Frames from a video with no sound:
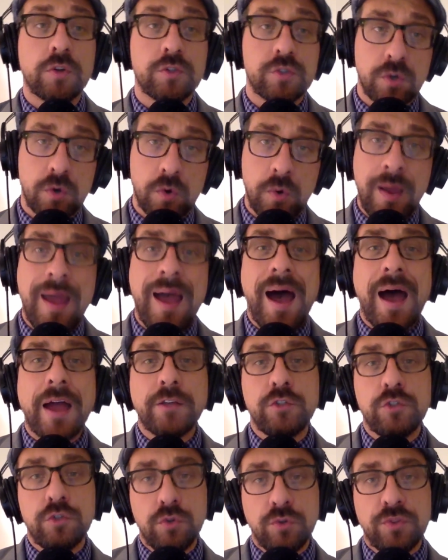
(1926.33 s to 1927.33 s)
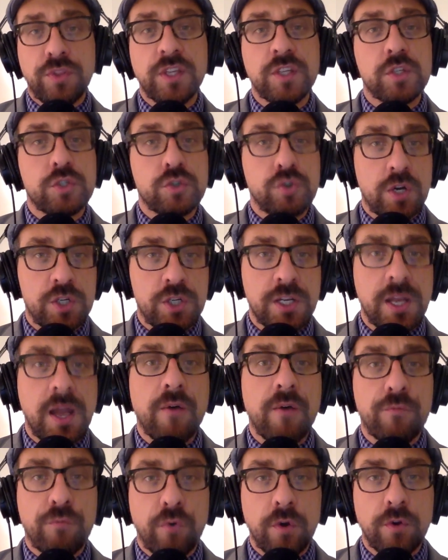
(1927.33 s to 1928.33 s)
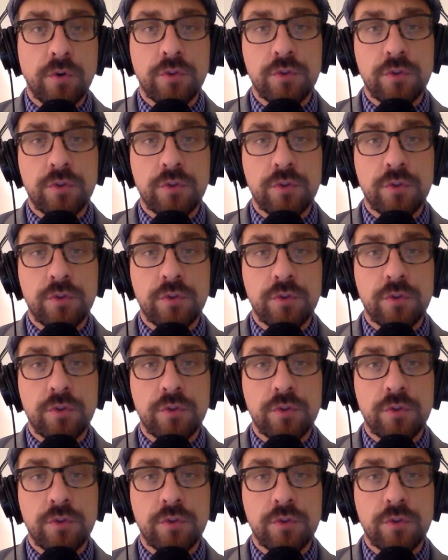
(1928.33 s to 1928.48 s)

So I do think stretching out for Under